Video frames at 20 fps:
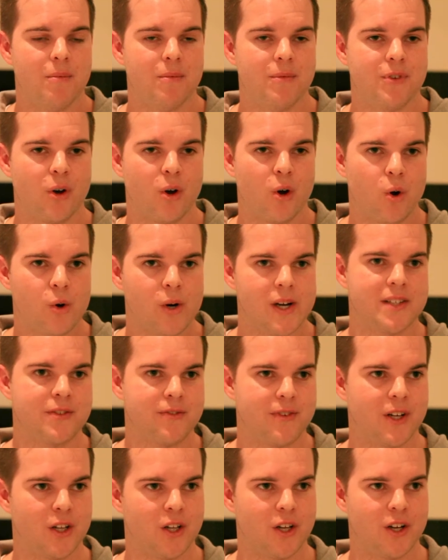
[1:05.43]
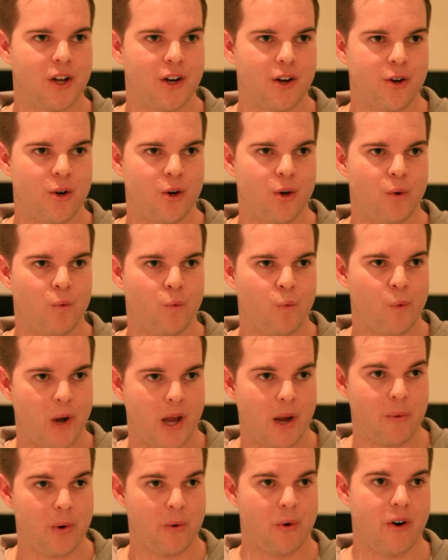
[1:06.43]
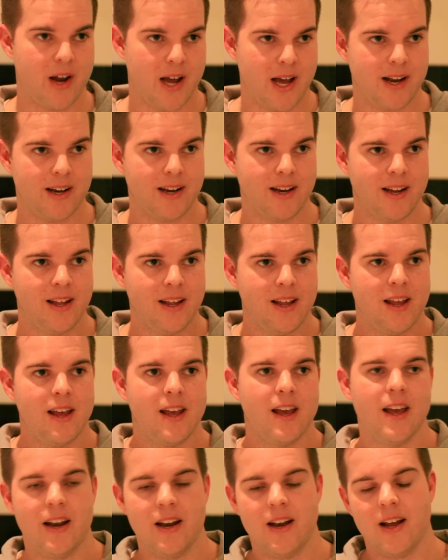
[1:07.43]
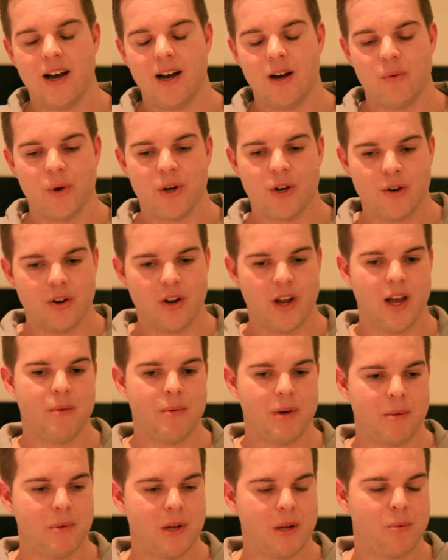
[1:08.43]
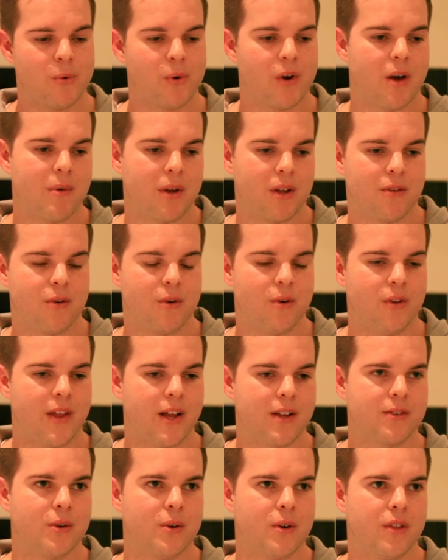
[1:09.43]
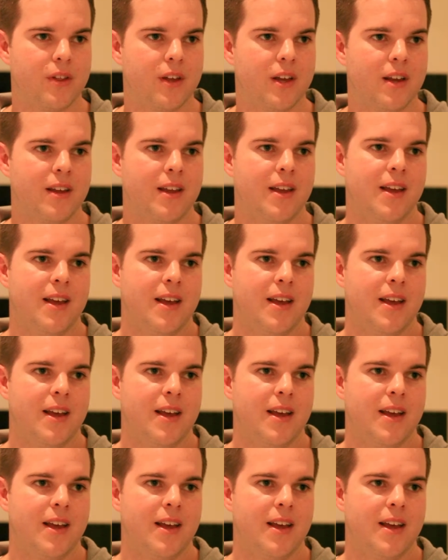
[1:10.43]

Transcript: So I always felt like I knew where we were at, and we knew how many people were coming through and that sort of thing.